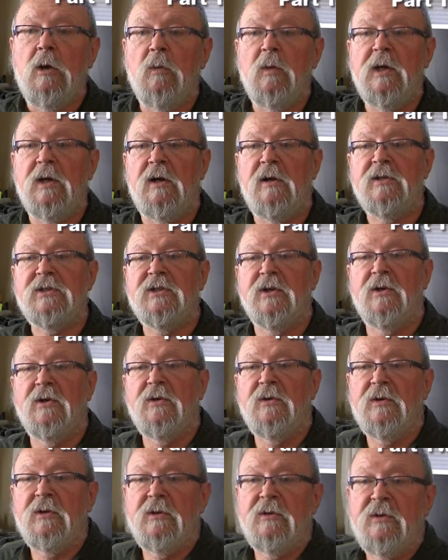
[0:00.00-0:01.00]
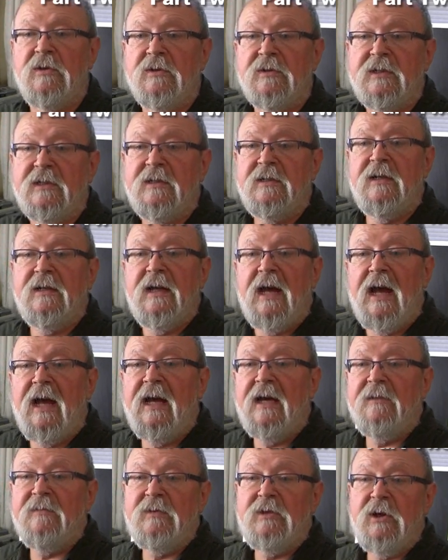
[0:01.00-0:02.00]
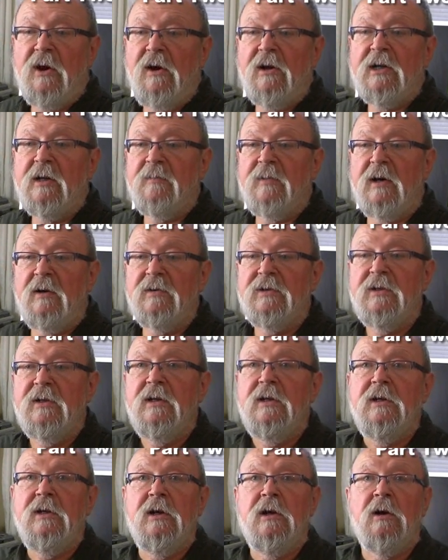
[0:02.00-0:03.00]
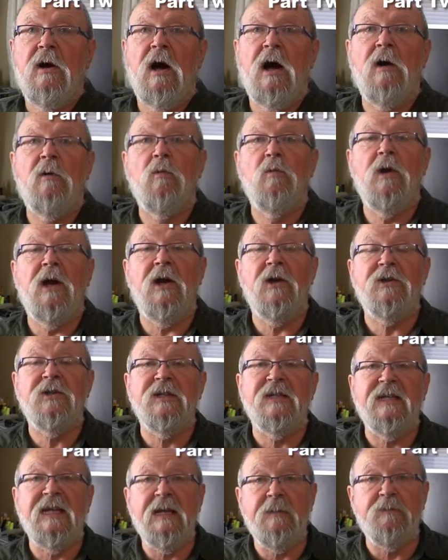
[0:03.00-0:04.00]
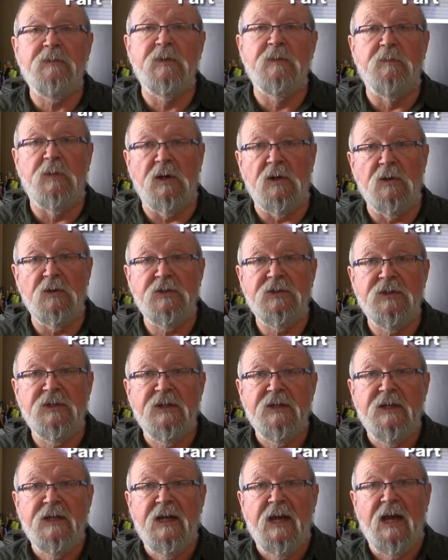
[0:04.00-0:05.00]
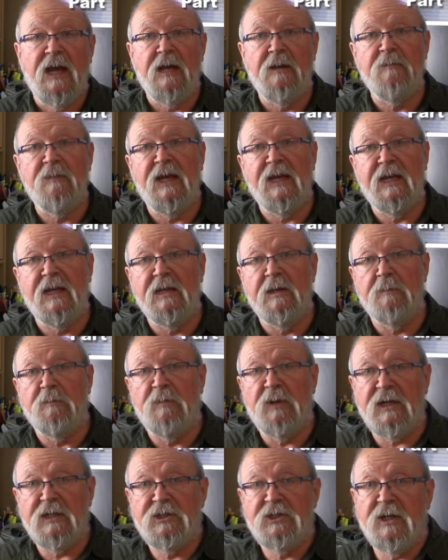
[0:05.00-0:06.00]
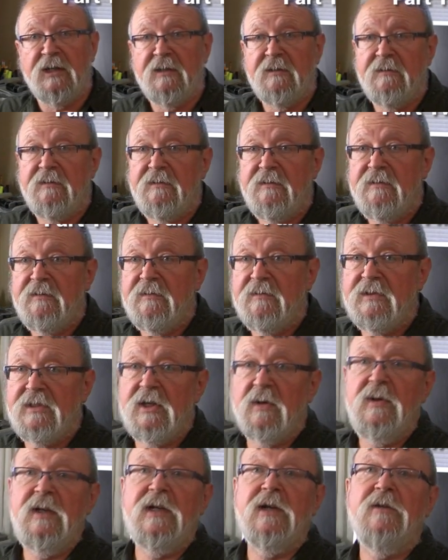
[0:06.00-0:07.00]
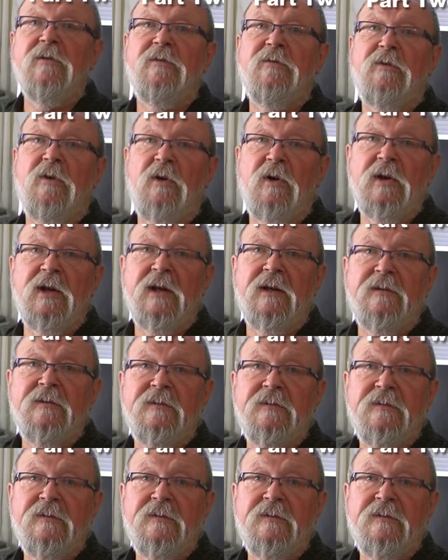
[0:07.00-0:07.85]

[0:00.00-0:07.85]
We also look and talk about where to keep the boat and making a budget so you can afford it.